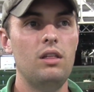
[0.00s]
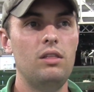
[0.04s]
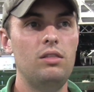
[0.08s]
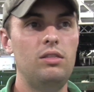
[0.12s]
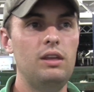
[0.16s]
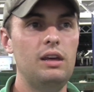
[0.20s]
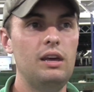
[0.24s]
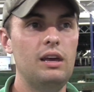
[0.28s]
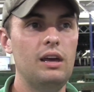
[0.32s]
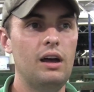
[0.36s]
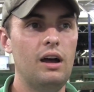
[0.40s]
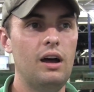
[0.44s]

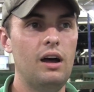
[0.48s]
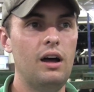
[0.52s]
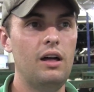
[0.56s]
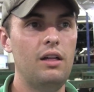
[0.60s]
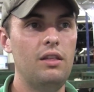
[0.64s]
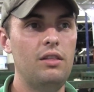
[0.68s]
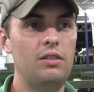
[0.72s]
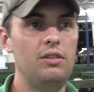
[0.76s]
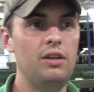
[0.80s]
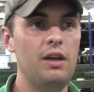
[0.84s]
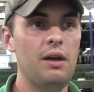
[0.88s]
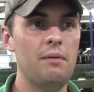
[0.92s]

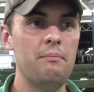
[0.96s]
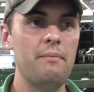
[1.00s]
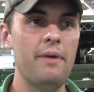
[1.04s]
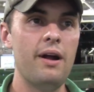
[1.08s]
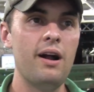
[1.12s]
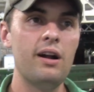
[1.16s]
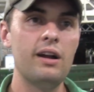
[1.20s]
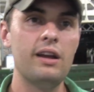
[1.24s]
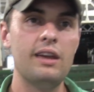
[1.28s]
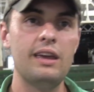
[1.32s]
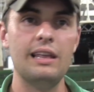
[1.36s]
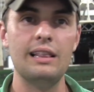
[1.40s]
The
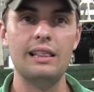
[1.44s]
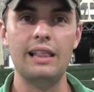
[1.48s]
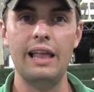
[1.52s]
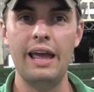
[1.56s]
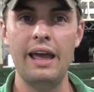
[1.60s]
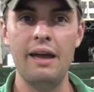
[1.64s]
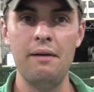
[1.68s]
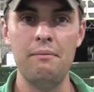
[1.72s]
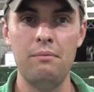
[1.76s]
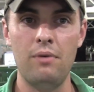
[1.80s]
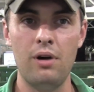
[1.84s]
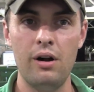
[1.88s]
American
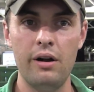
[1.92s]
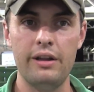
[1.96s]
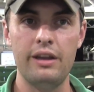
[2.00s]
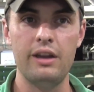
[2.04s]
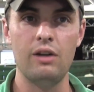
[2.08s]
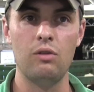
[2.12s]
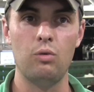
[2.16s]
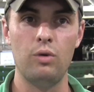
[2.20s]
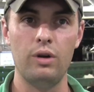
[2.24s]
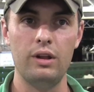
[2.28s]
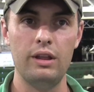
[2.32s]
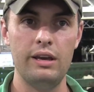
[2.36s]
lamb
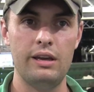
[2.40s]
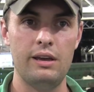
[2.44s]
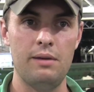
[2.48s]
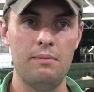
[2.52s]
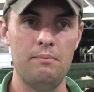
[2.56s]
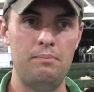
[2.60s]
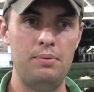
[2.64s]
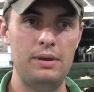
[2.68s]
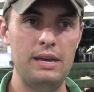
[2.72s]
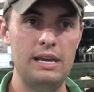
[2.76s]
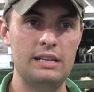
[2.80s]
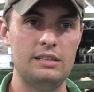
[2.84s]
market really
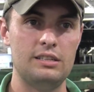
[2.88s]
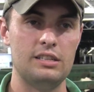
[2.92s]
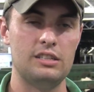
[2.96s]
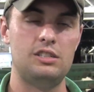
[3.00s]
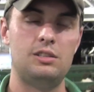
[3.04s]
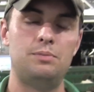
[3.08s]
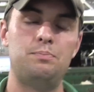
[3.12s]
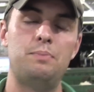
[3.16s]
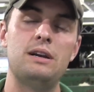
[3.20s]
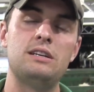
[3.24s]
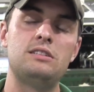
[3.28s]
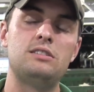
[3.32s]
competes,
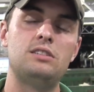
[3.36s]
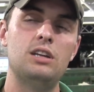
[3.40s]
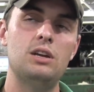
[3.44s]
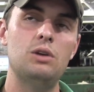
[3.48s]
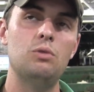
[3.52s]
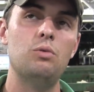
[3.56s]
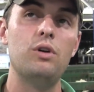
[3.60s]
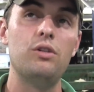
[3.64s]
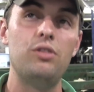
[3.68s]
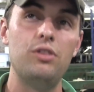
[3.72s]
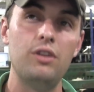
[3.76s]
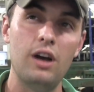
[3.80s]
especially
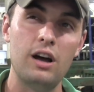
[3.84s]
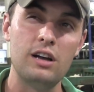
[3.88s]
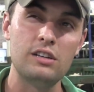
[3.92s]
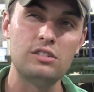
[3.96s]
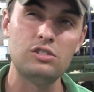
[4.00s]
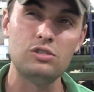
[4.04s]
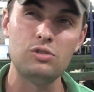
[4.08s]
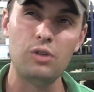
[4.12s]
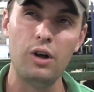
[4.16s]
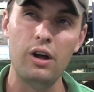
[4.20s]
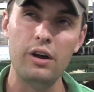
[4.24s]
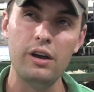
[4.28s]
with the
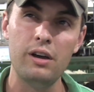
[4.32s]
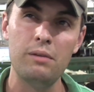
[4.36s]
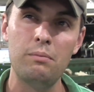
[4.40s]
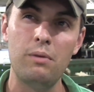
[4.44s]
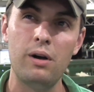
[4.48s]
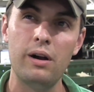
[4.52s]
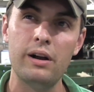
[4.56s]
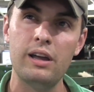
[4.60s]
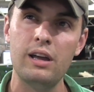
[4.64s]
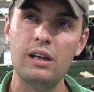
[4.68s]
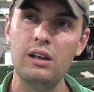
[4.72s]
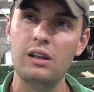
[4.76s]
Australian
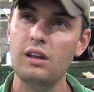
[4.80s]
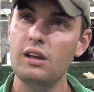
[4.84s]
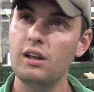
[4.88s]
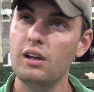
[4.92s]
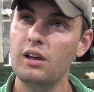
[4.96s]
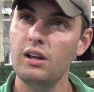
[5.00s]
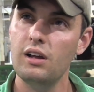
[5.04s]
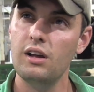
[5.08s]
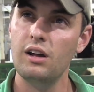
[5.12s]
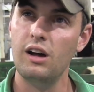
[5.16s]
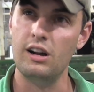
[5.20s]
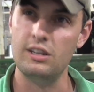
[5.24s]
market.
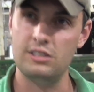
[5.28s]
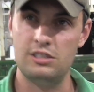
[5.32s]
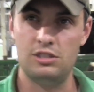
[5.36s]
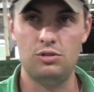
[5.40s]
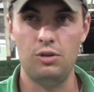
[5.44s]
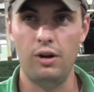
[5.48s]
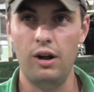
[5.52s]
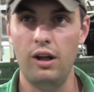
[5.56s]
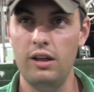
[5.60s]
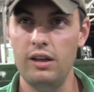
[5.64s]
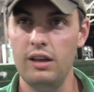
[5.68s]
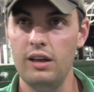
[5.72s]

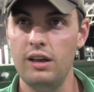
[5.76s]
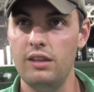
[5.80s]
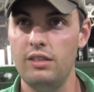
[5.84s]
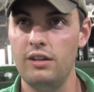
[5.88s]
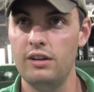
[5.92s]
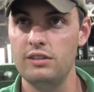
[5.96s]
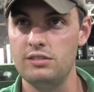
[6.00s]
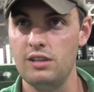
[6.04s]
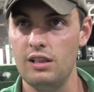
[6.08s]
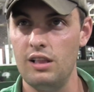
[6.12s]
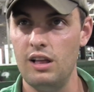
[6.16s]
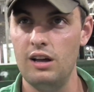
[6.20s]
Australia,
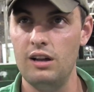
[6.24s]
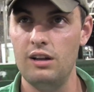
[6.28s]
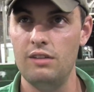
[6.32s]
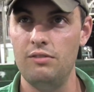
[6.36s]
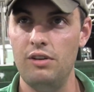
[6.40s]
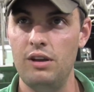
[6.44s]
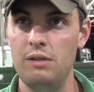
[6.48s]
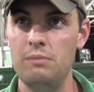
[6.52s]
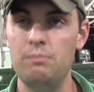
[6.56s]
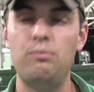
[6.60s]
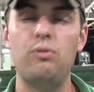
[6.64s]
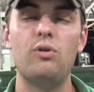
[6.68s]
there's a lot
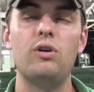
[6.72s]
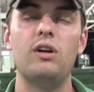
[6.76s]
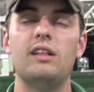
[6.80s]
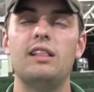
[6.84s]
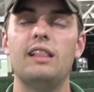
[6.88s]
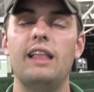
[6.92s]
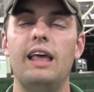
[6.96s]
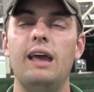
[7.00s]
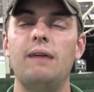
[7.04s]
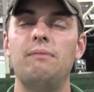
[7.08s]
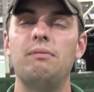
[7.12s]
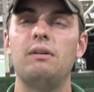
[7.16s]
of imported
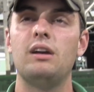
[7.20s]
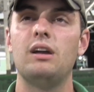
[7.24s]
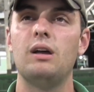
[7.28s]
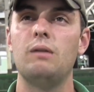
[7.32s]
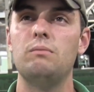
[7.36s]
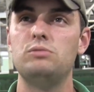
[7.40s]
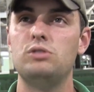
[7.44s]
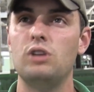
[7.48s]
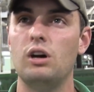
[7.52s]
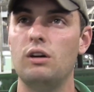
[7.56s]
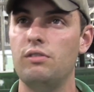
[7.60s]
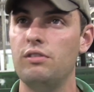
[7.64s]
lamb that
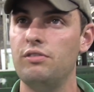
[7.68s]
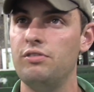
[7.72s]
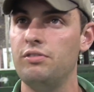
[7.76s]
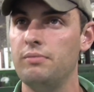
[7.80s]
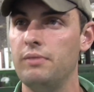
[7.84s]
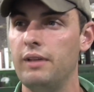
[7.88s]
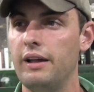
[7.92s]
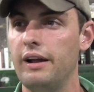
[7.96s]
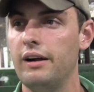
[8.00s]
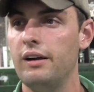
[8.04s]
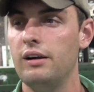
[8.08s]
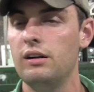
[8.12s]
comes over
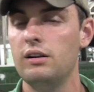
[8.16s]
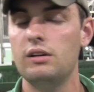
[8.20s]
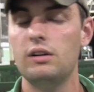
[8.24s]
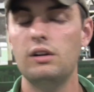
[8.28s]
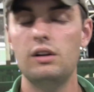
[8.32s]
from there.